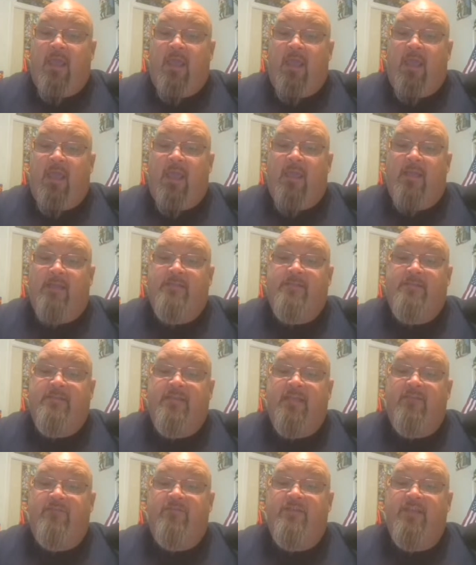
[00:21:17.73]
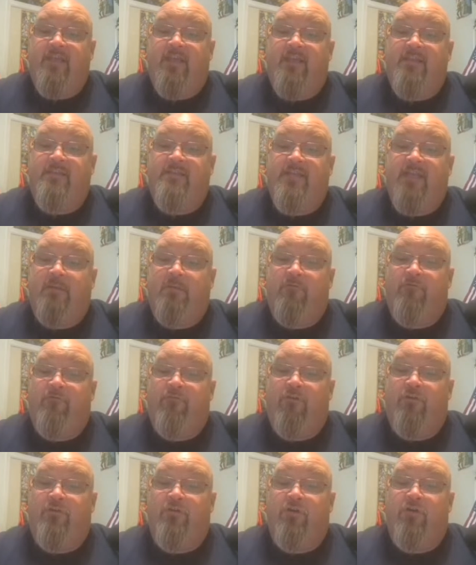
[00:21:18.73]
And Steve says they were
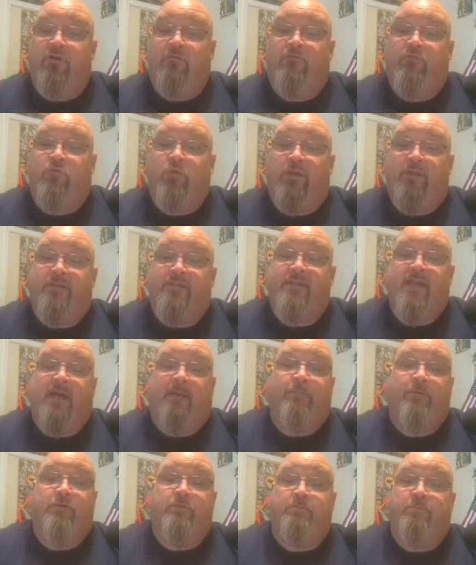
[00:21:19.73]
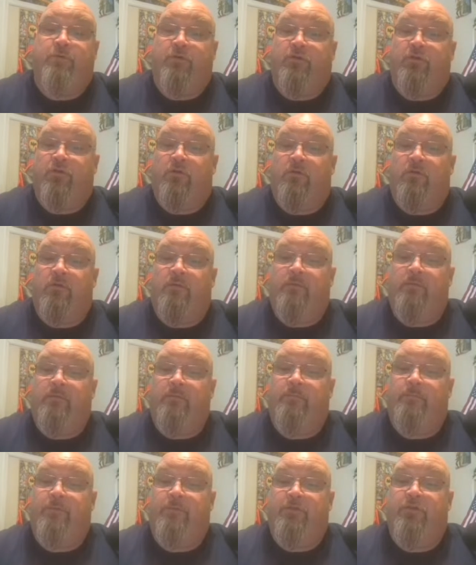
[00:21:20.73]
fraternal twins, not
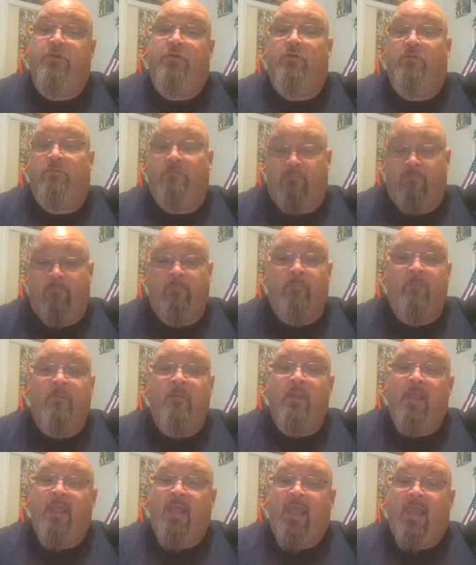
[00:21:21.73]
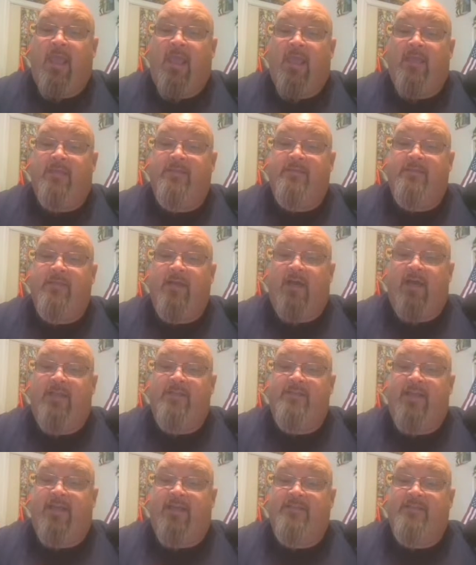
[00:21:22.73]
paternal. And
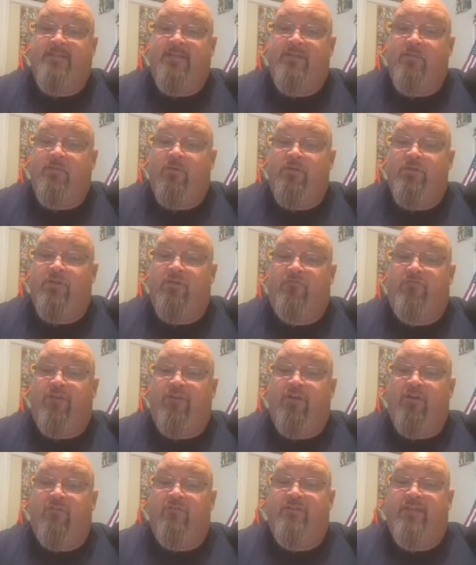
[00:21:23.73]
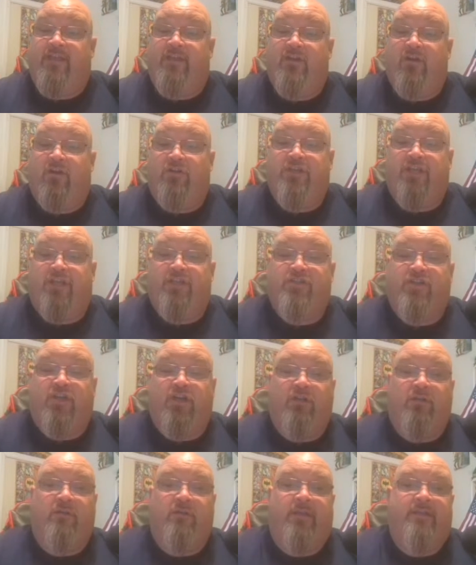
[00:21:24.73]
Hines asked, didn't the original figure of Zandar change
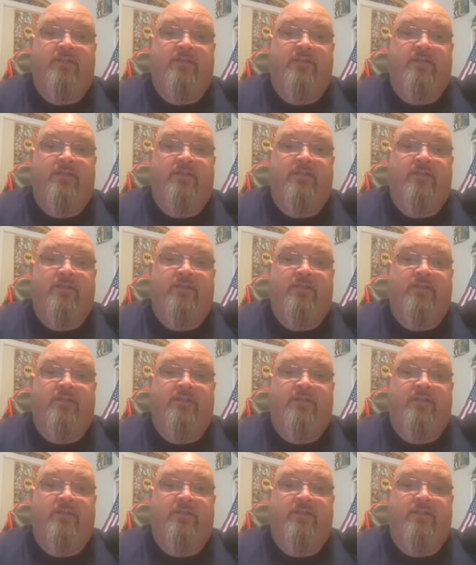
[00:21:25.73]
color like